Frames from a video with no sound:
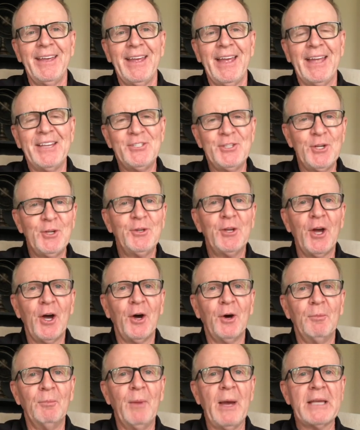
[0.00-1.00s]
As you
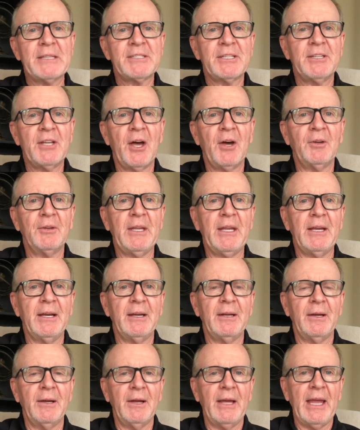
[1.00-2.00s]
know,
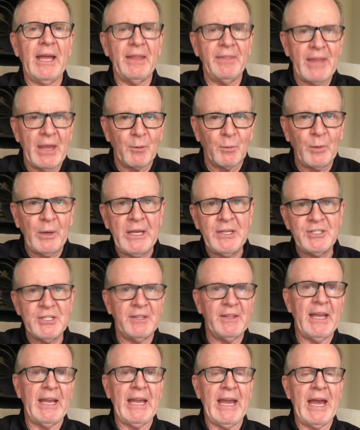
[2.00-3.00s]
Macedonia, that
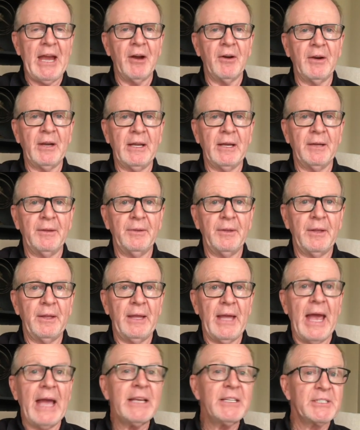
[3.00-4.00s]
region, that area,
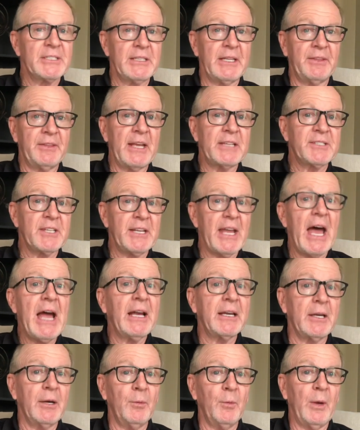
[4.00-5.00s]
actually
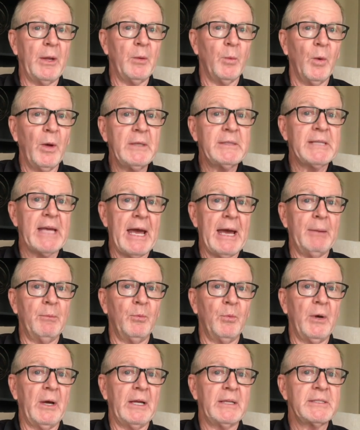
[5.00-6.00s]
Thessalonica at one
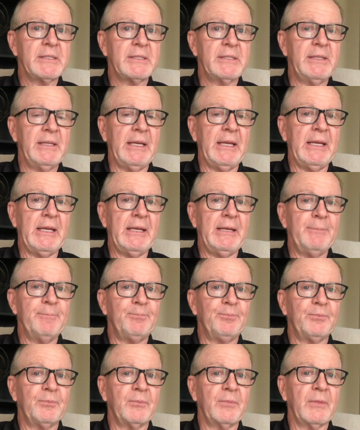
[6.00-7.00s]
time was the
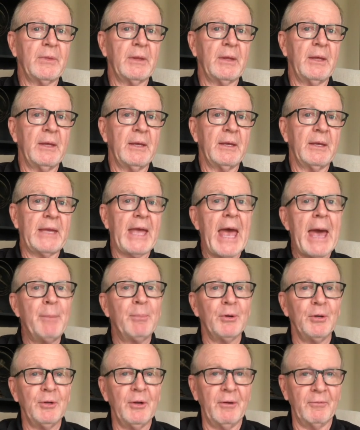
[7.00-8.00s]

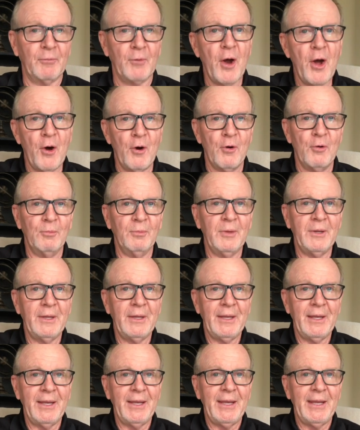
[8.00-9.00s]
capital of Rome
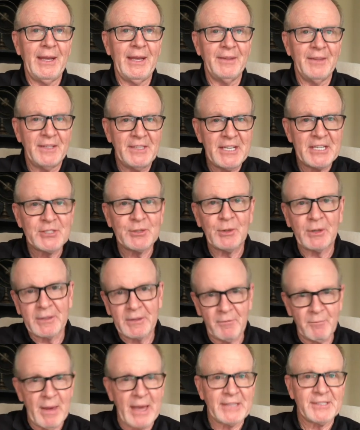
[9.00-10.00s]
in the district
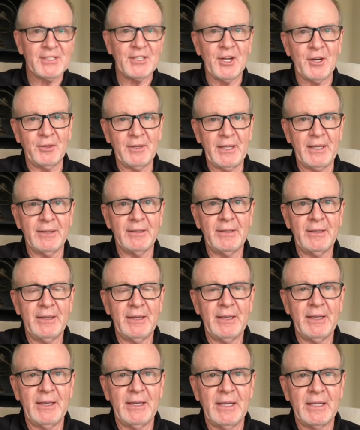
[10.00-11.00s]
of Macedonia.
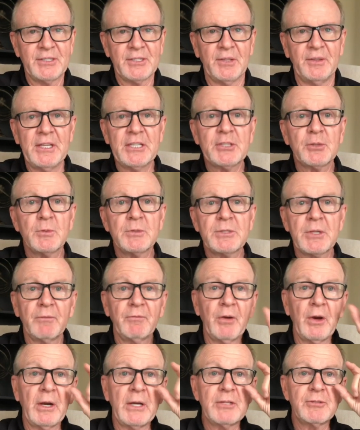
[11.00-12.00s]
So this was a
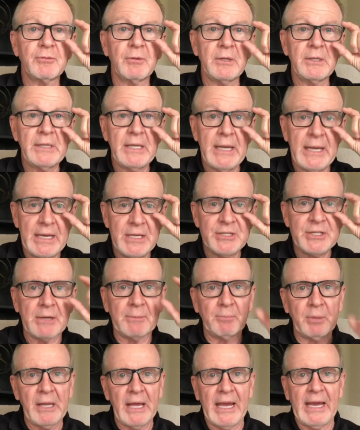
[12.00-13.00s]
very
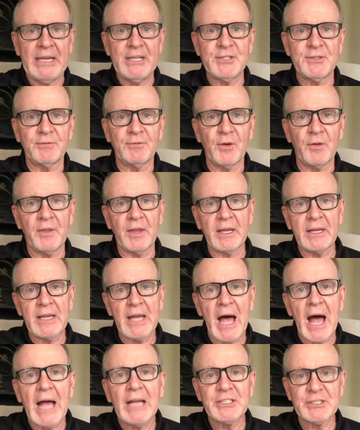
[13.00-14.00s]
strategic place for the
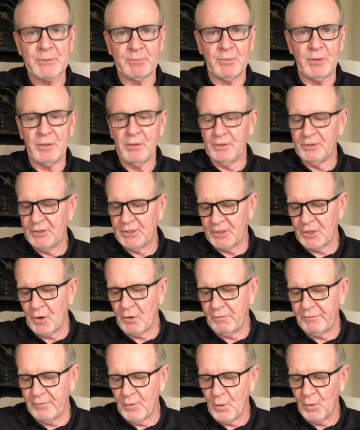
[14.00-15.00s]
gospel to
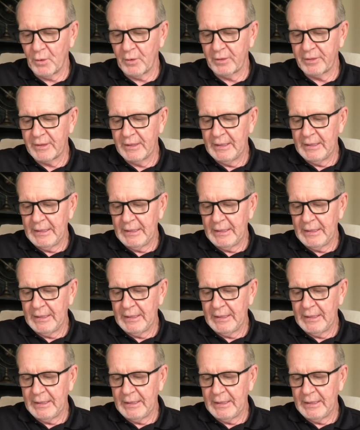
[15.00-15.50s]
go forth.